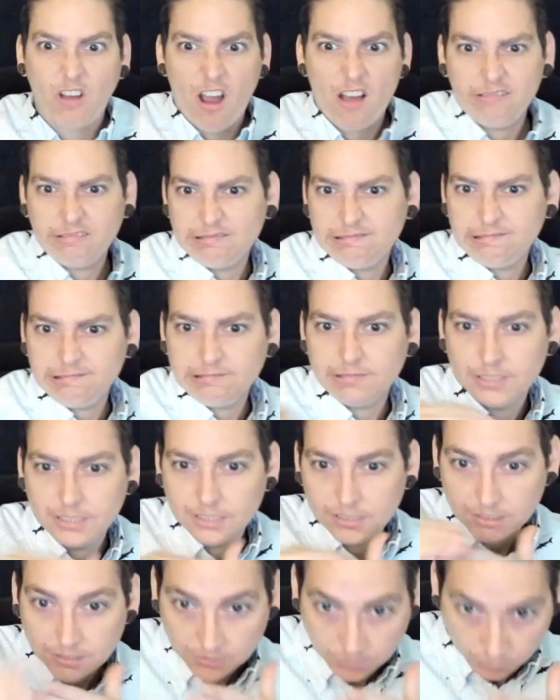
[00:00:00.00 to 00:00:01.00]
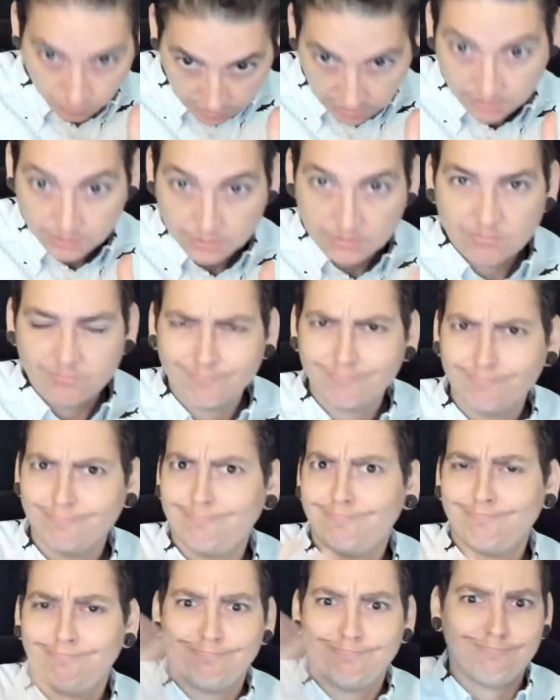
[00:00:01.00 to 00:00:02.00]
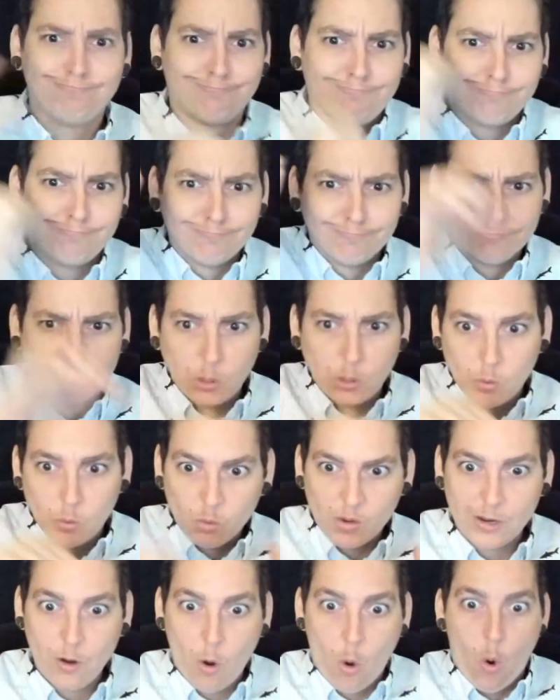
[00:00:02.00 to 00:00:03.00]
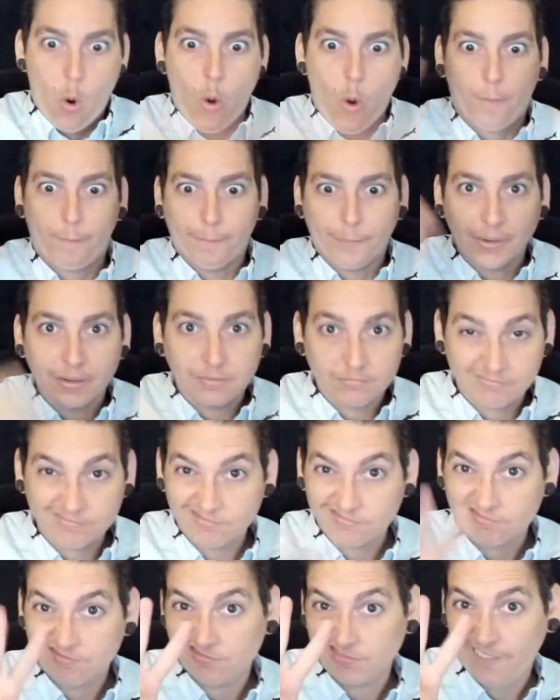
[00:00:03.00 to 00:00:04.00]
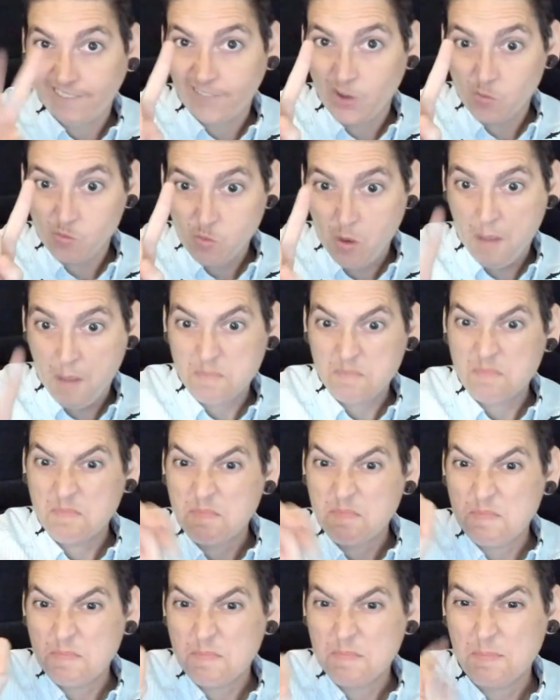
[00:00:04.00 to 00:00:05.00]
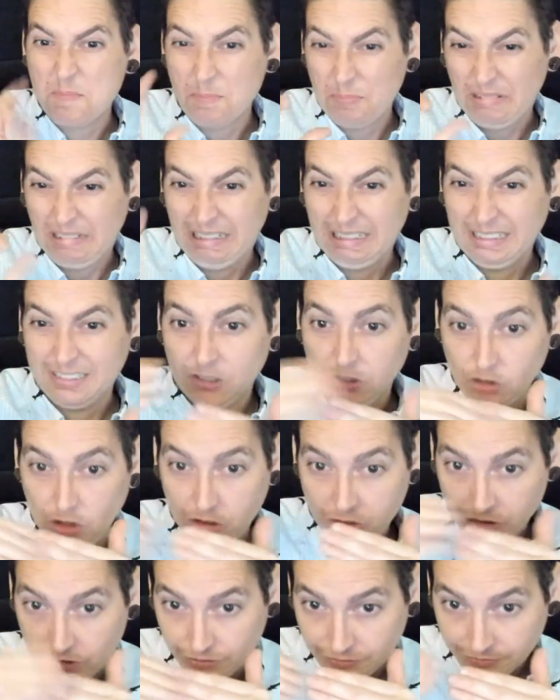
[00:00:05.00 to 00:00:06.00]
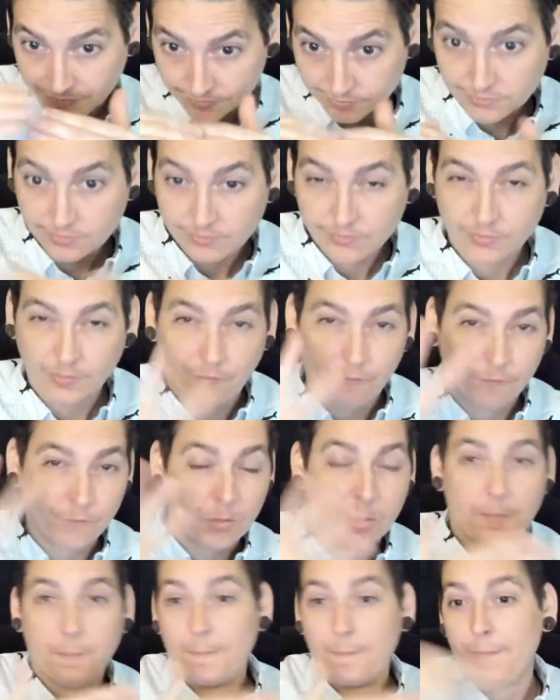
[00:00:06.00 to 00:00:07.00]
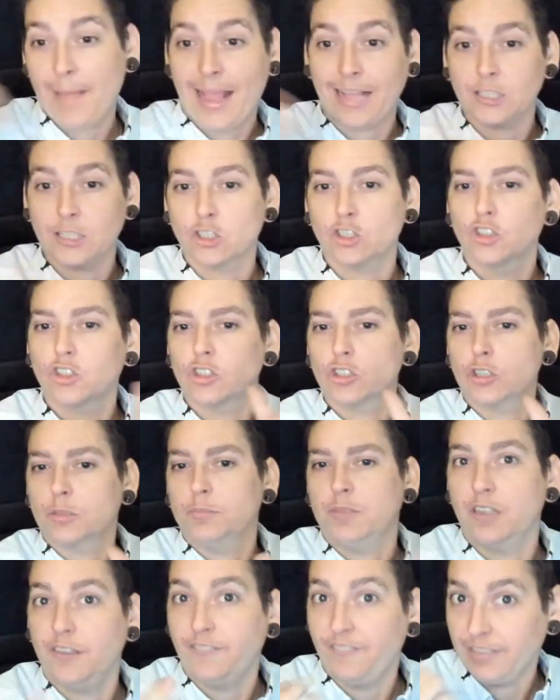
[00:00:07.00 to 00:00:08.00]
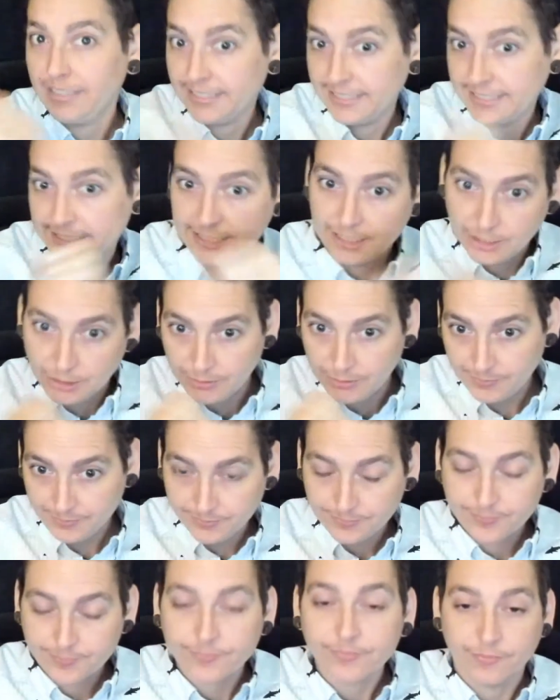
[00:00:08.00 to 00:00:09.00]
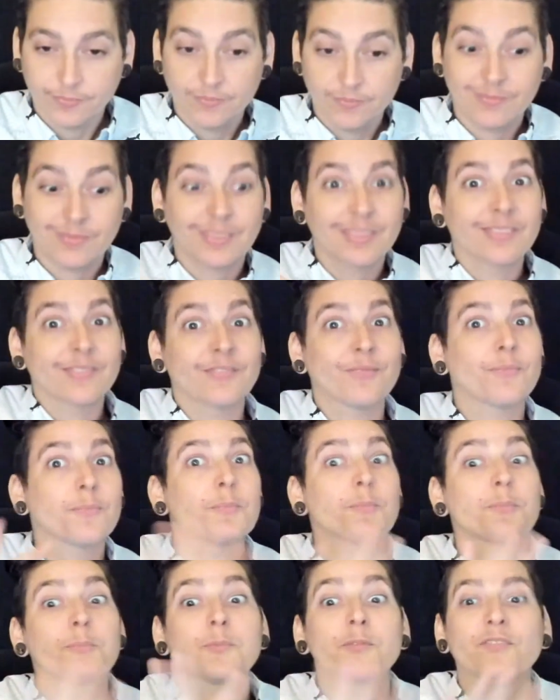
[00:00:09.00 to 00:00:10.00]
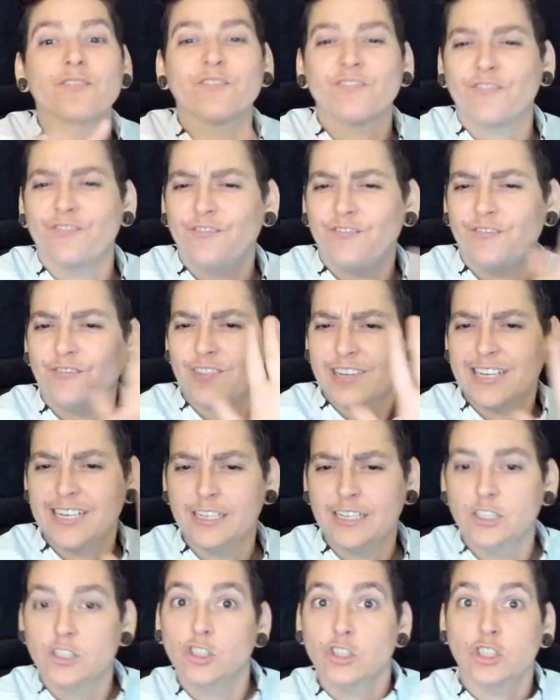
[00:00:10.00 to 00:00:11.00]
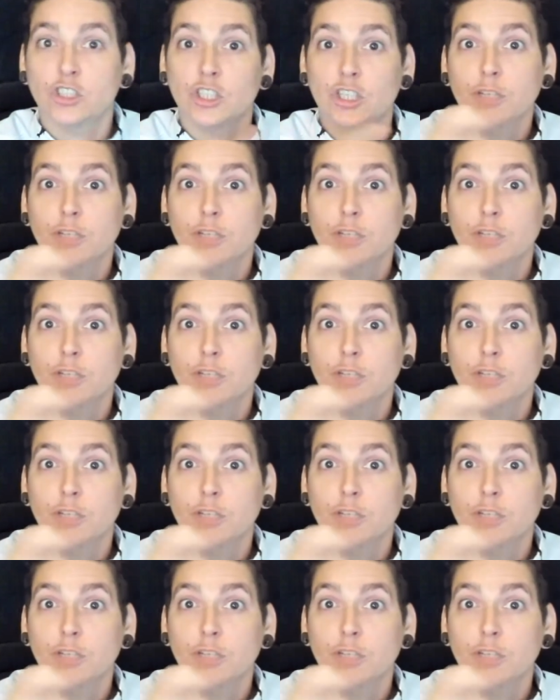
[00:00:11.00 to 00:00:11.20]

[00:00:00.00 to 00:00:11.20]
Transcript: The new Marvel movie Eternals hit the box office this weekend, easily winning the weekend opening with $71 million, the fourth best debut of the year.